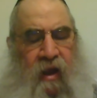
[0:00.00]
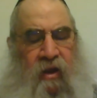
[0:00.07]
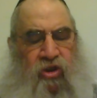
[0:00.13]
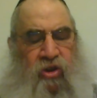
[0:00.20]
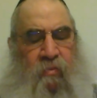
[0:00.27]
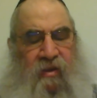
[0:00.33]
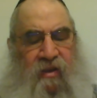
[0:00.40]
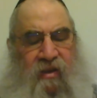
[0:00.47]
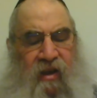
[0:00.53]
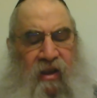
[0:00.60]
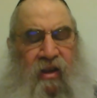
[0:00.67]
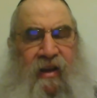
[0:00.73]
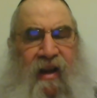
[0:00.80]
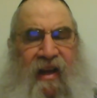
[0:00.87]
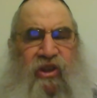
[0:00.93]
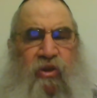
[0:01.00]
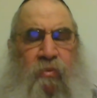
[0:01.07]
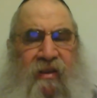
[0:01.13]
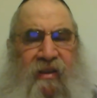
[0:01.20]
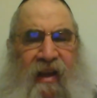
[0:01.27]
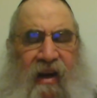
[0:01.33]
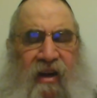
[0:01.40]
Shemetchil enasu
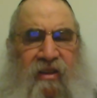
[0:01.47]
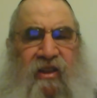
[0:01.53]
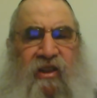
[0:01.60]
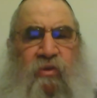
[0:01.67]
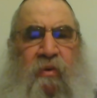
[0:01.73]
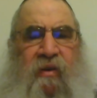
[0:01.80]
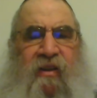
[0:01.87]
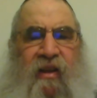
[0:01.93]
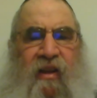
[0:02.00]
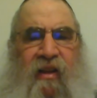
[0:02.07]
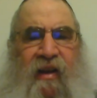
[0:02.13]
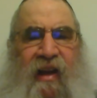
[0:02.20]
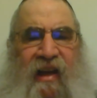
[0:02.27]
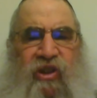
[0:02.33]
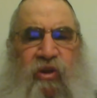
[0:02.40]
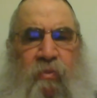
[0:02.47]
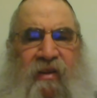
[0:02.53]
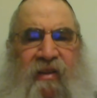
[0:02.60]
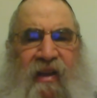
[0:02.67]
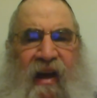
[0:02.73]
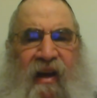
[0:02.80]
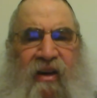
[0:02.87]
betara, since betchil enasu
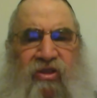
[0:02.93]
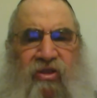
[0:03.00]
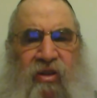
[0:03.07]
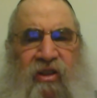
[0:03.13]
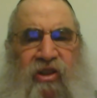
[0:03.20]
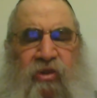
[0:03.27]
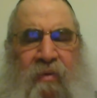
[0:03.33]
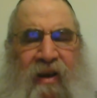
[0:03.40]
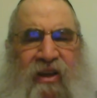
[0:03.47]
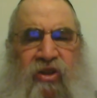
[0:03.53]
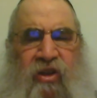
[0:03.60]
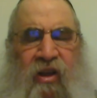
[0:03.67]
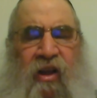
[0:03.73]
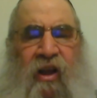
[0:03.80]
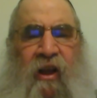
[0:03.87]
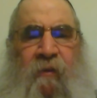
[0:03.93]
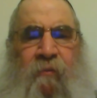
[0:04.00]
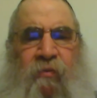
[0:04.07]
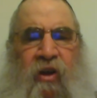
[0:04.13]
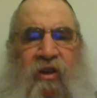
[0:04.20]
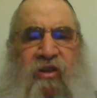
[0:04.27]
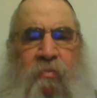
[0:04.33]
betara, so this mashkin
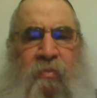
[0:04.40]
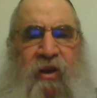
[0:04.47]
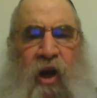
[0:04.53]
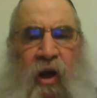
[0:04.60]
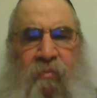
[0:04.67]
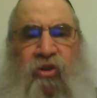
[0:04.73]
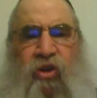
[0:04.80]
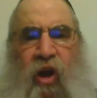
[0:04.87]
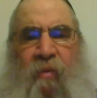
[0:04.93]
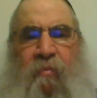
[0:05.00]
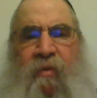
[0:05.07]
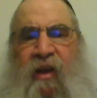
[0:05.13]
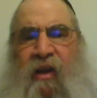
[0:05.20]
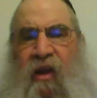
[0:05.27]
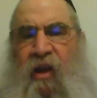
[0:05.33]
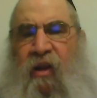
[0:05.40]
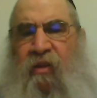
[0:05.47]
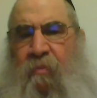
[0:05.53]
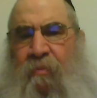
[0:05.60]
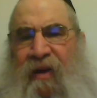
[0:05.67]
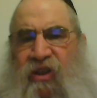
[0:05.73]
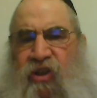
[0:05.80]
doesn't become tmei,
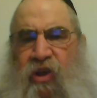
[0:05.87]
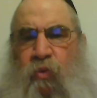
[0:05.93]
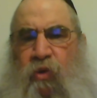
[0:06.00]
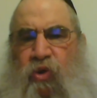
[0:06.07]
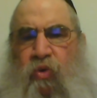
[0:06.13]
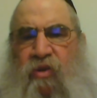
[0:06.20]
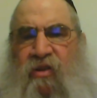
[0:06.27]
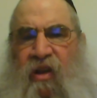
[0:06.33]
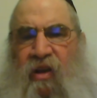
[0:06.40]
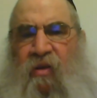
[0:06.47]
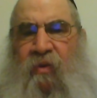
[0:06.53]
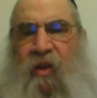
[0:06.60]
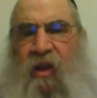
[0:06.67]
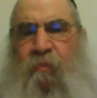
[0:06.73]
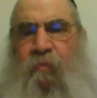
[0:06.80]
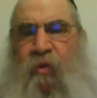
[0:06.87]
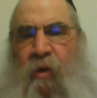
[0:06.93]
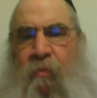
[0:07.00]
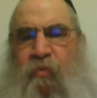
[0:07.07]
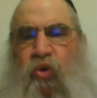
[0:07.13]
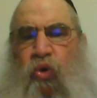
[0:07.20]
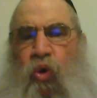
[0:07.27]
the mashkin which was
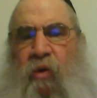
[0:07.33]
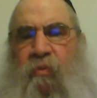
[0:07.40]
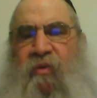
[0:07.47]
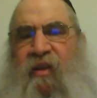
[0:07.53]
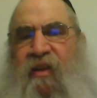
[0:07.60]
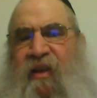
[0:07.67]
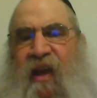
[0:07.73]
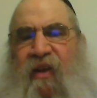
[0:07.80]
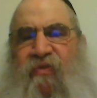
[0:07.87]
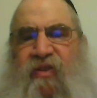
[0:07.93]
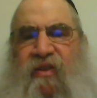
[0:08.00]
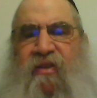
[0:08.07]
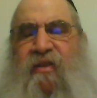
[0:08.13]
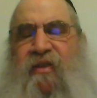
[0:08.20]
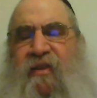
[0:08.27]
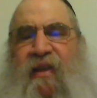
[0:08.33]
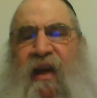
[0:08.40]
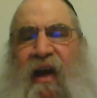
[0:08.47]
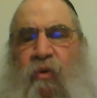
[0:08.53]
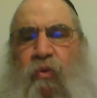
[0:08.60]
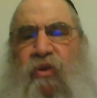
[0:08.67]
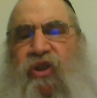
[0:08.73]
absorbed in the gefes and the
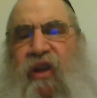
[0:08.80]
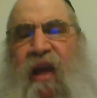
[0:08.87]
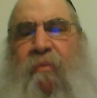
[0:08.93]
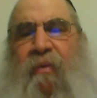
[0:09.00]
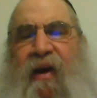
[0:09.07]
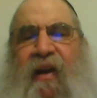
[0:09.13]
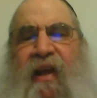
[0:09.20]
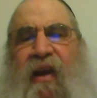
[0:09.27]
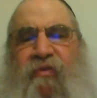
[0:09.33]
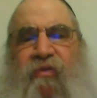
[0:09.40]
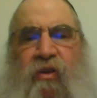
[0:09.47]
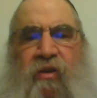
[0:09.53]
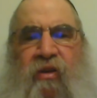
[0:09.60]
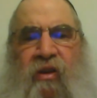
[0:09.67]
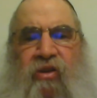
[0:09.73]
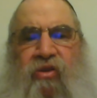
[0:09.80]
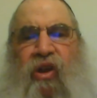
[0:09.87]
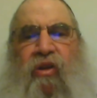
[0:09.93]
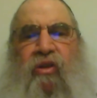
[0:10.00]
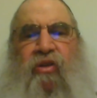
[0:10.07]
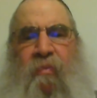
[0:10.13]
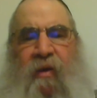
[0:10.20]
zag, which came out after the
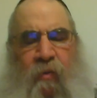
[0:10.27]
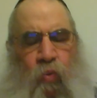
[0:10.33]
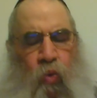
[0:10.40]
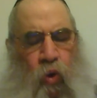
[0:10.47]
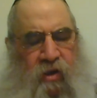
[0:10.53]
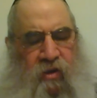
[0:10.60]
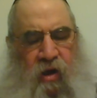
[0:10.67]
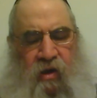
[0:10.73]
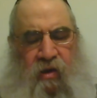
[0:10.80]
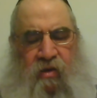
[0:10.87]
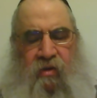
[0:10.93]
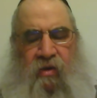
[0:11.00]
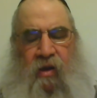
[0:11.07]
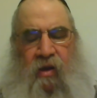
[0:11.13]
tmeim walked on it.